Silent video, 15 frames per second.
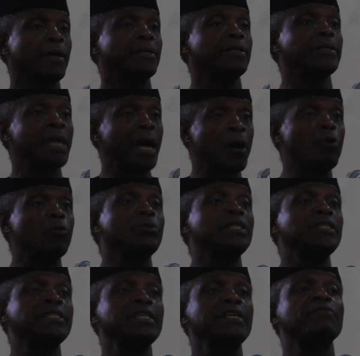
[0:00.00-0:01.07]
now
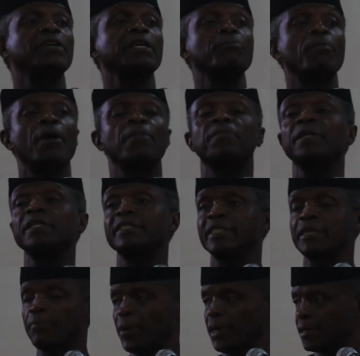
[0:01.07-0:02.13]
receiving monthly
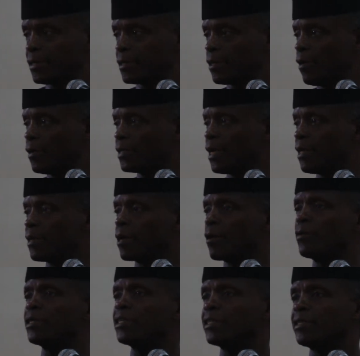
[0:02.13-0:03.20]
stipends under the
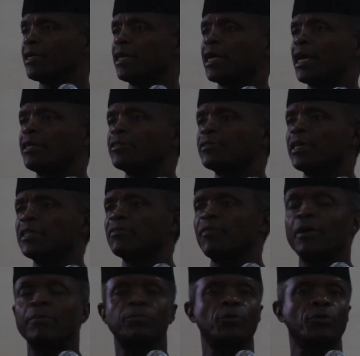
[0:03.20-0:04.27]
Conditional Cash
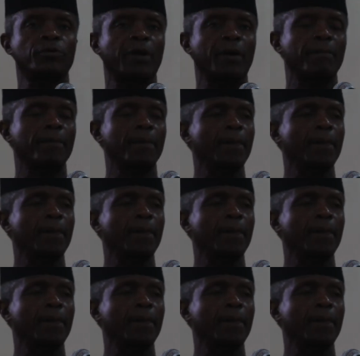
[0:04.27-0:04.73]
Transfer Program.